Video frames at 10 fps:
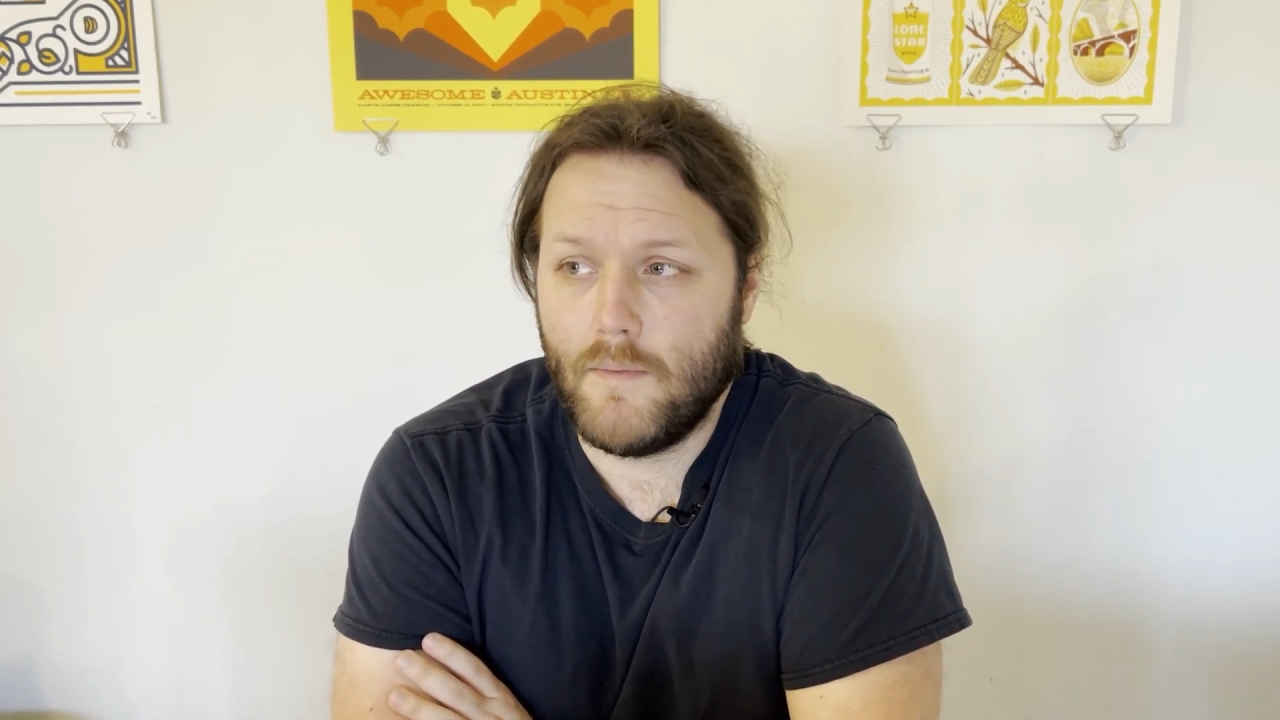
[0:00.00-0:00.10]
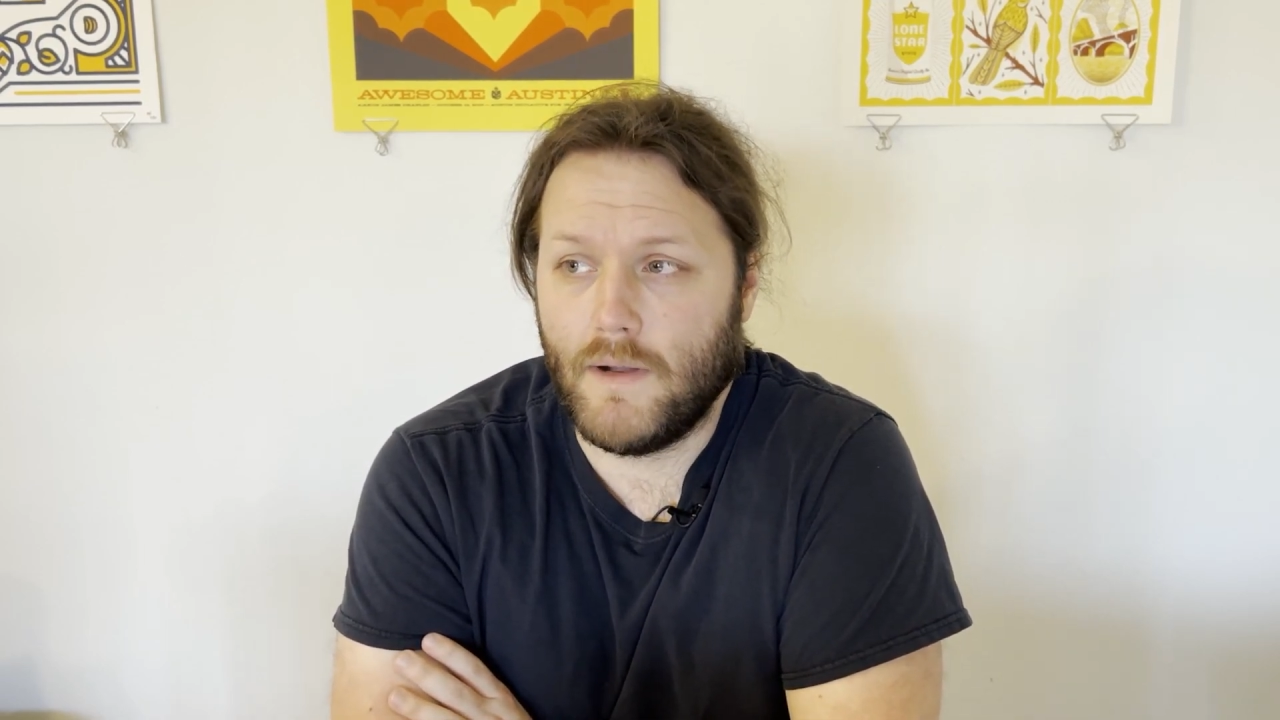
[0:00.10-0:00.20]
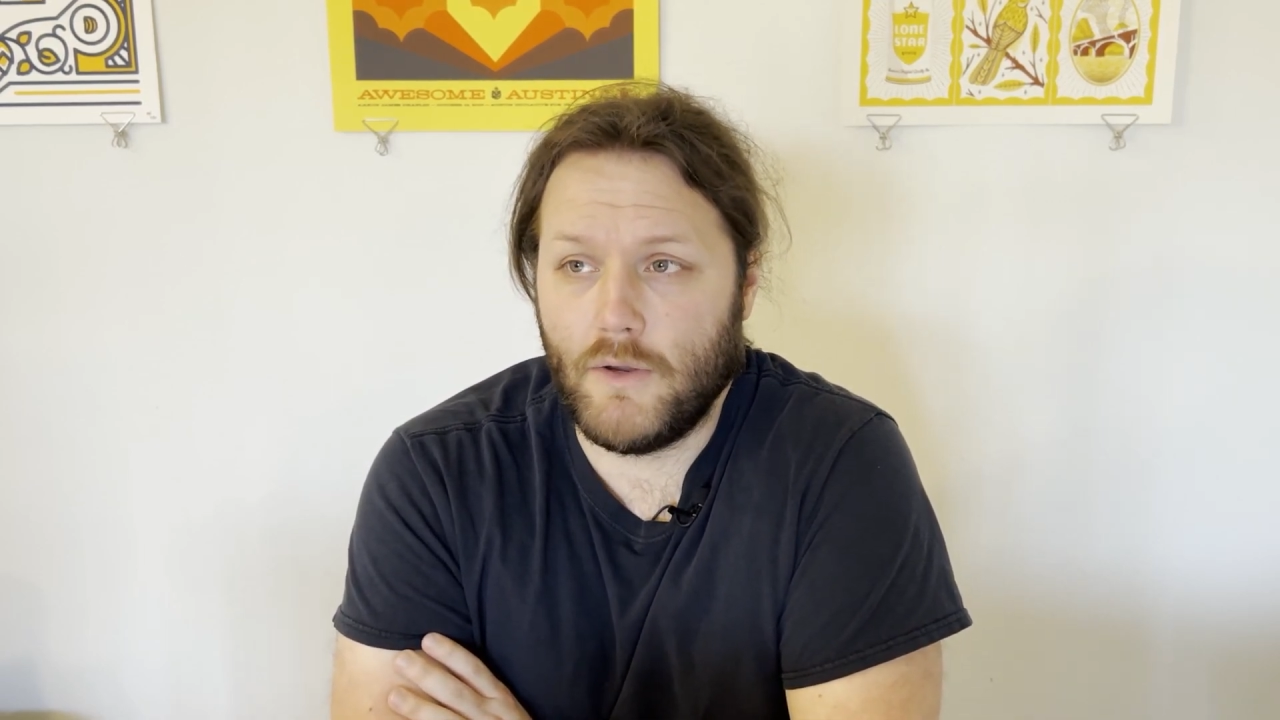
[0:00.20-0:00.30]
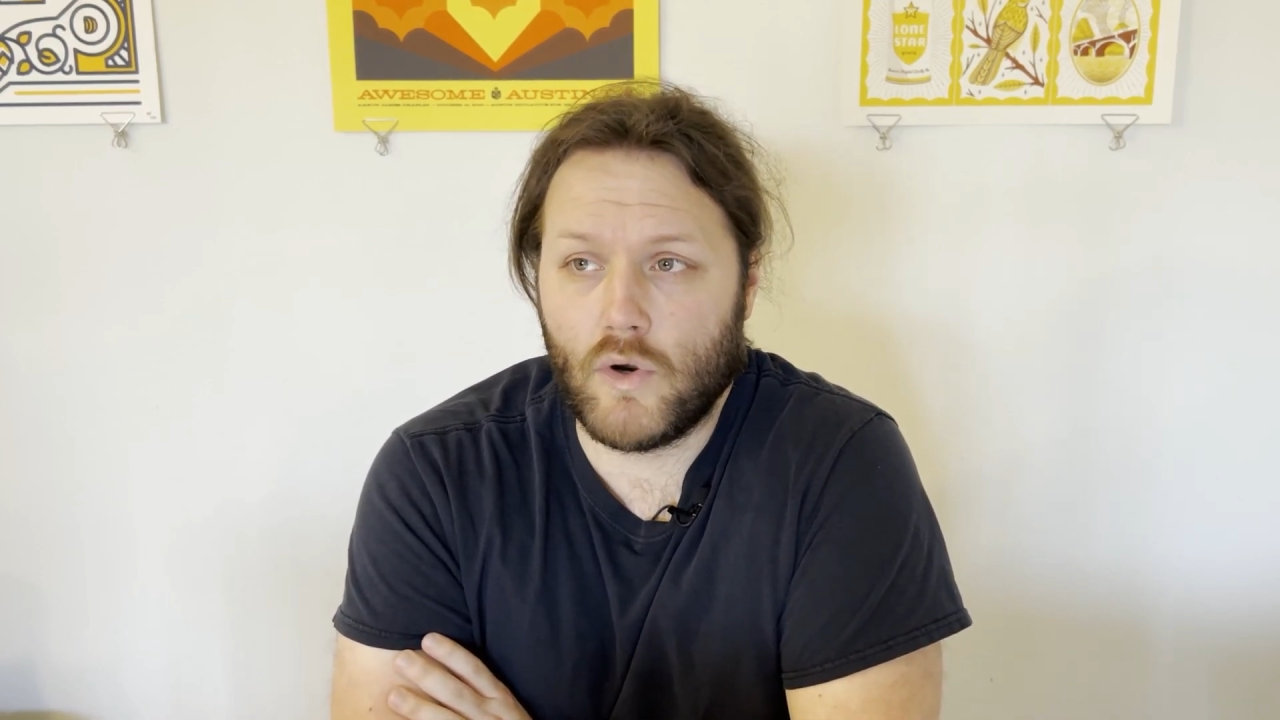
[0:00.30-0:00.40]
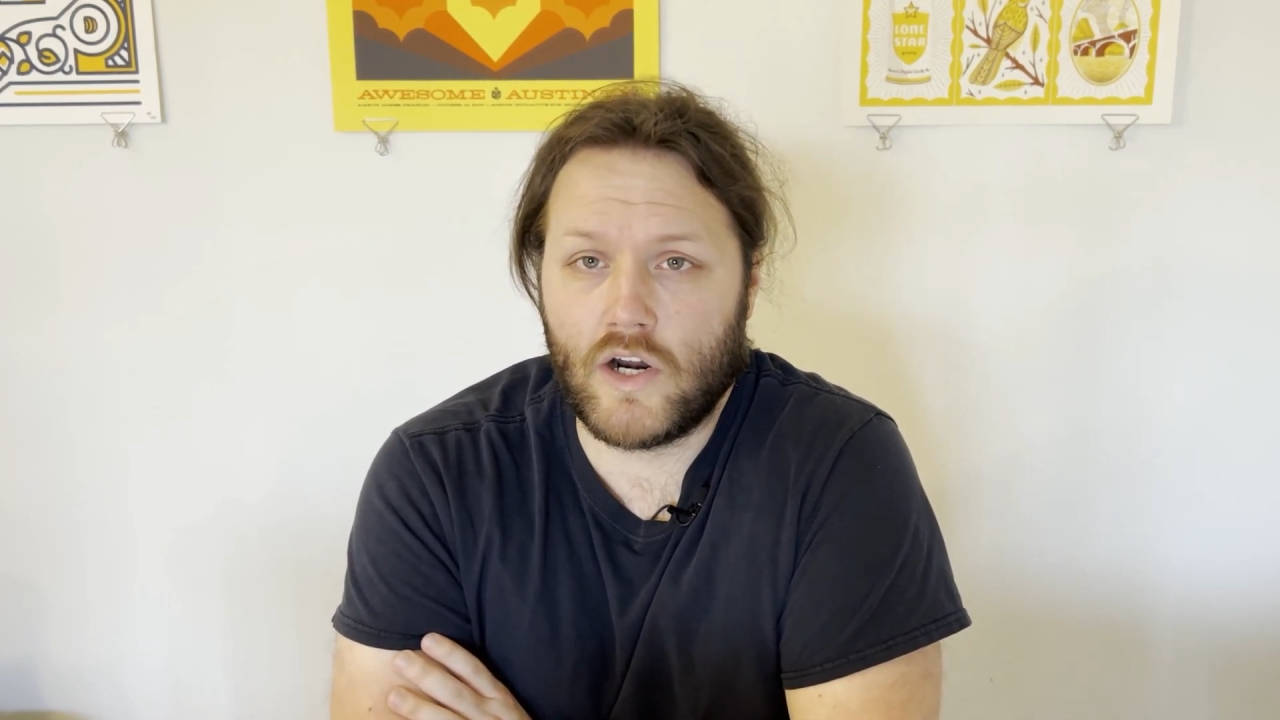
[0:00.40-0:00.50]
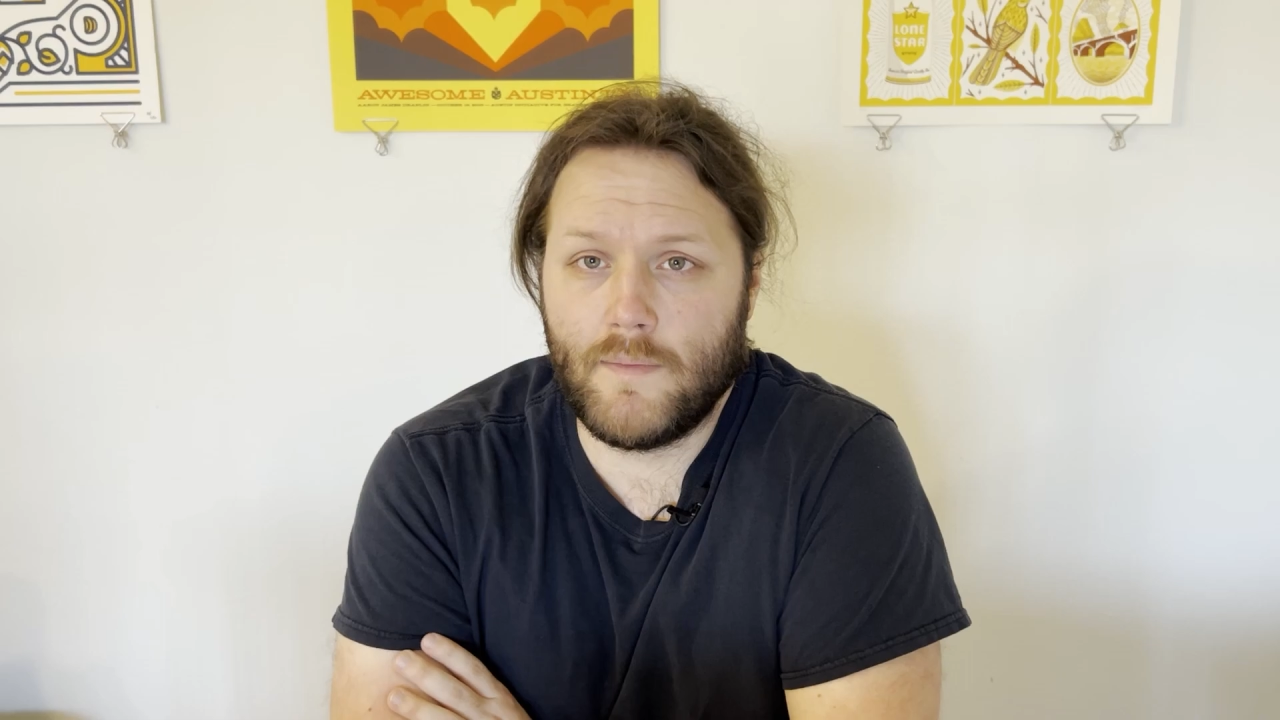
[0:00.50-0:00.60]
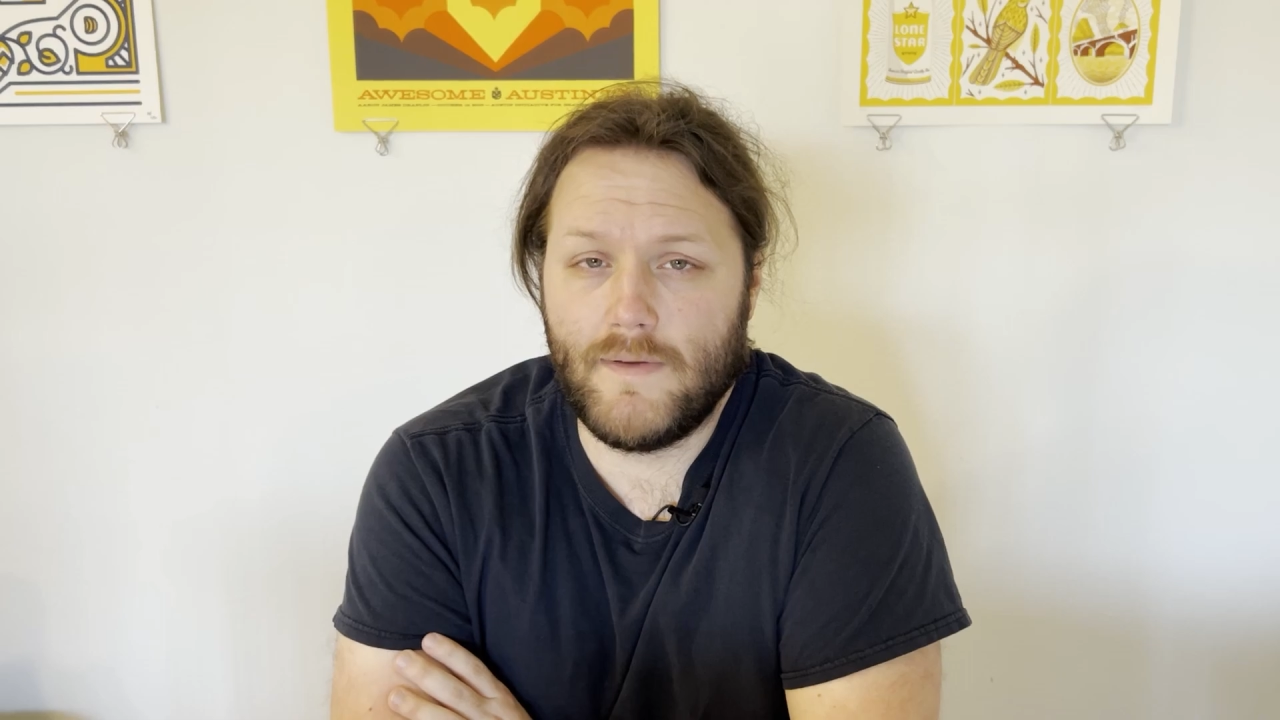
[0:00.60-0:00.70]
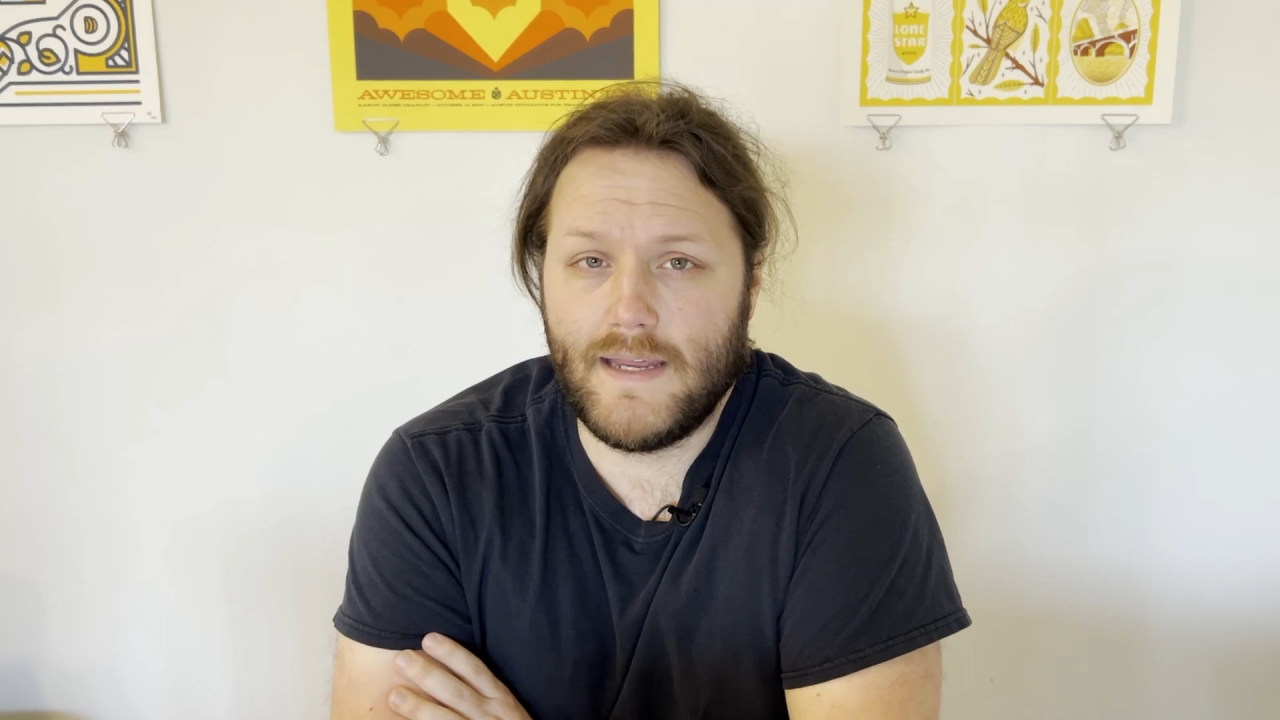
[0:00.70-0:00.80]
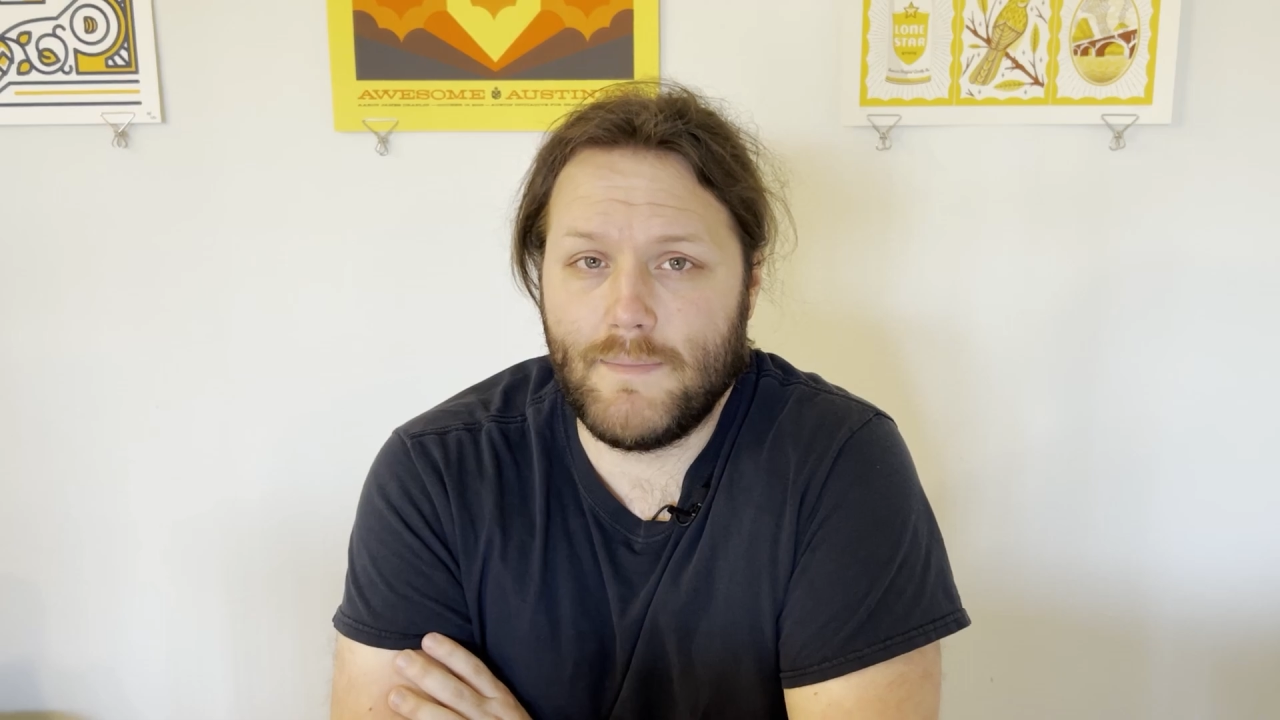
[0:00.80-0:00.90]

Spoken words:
but you are going to be